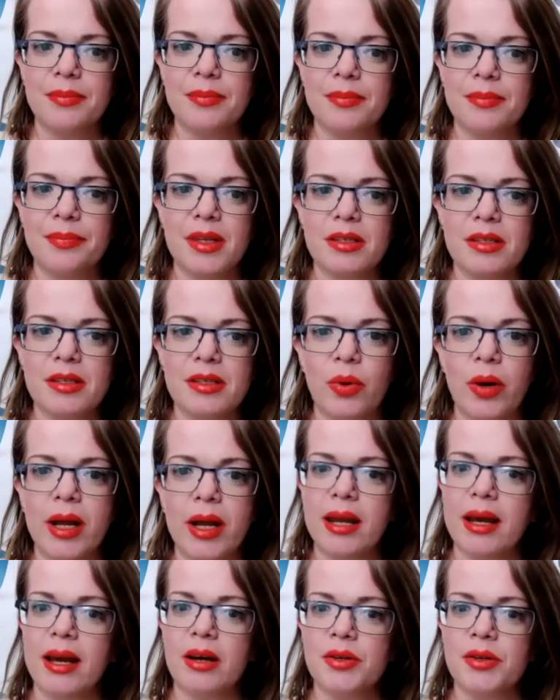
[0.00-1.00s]
is
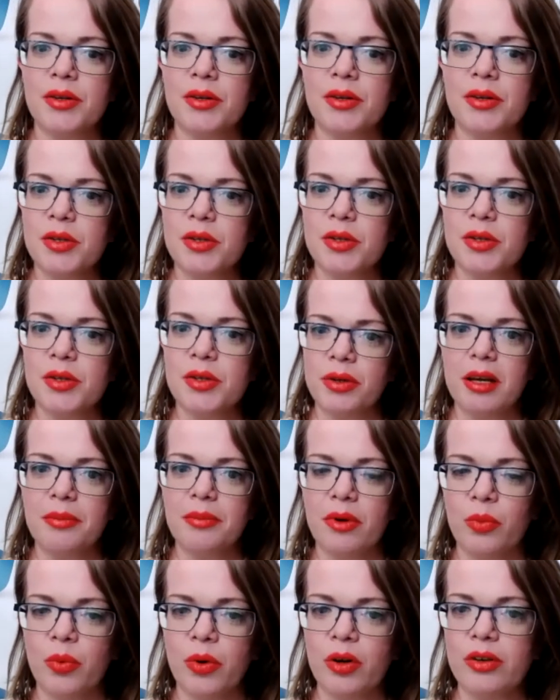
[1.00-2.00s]
quite a household name
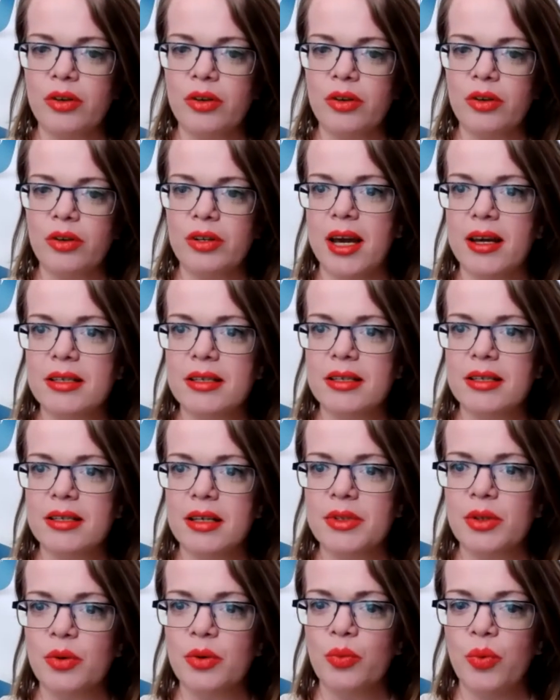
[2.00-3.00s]
or word yet.
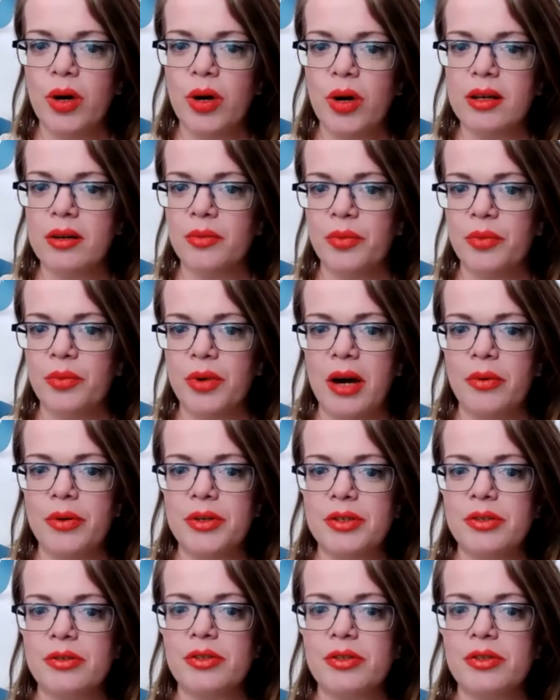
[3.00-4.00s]
So how
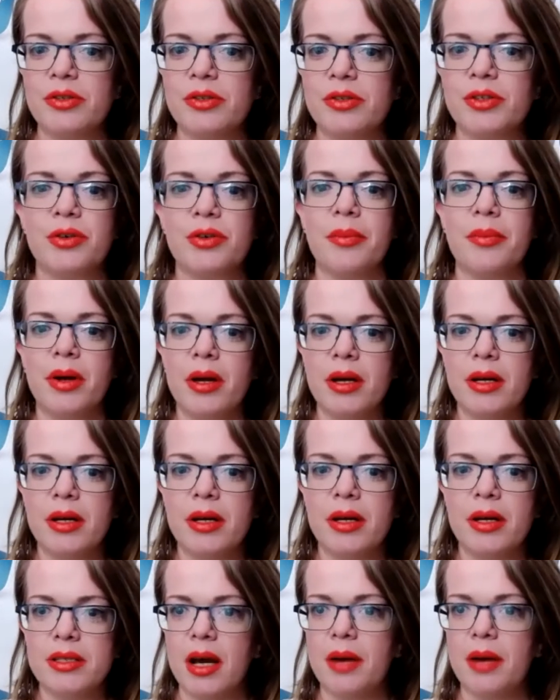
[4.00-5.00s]
would you describe
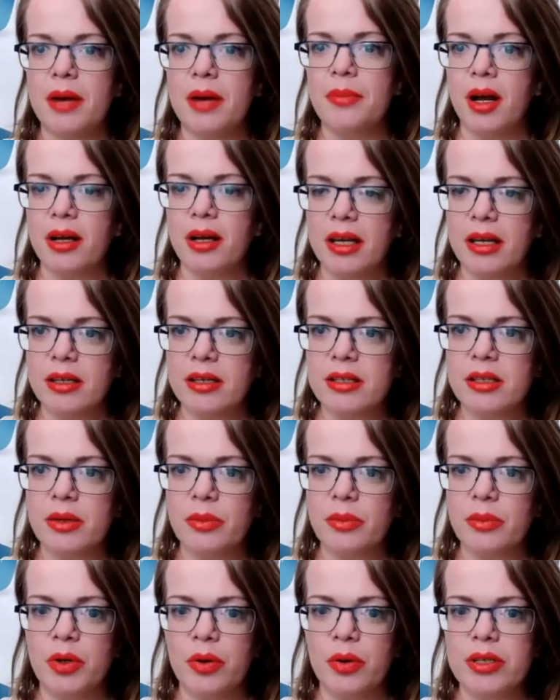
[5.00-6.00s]
time blocking to
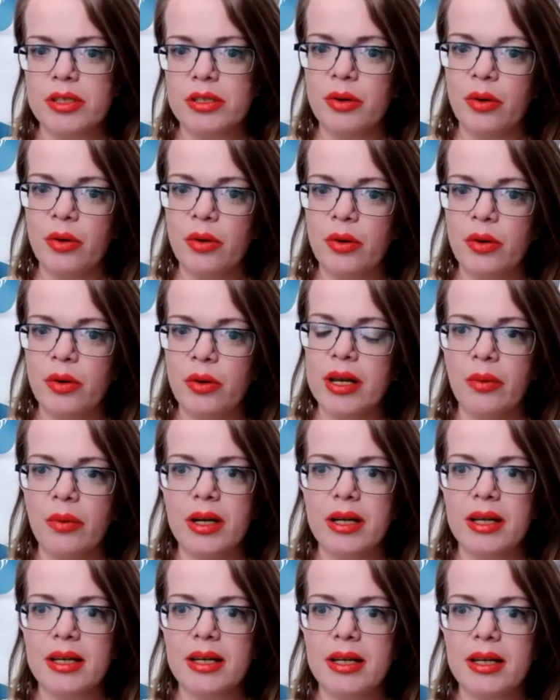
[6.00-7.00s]
someone who has no idea
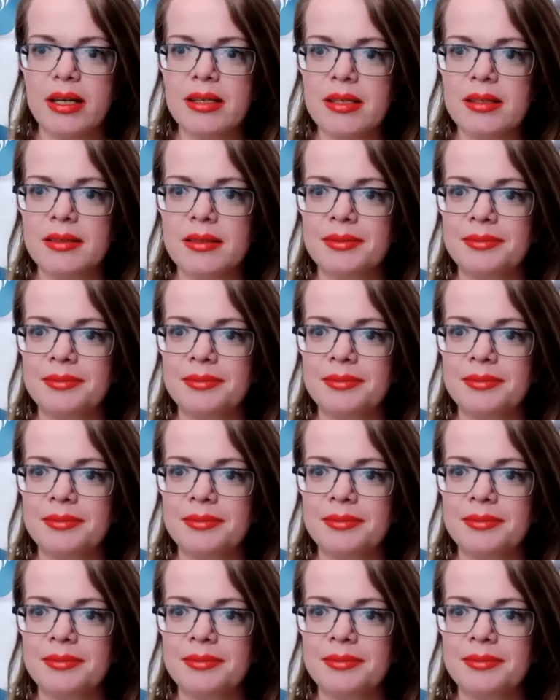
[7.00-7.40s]
what it is?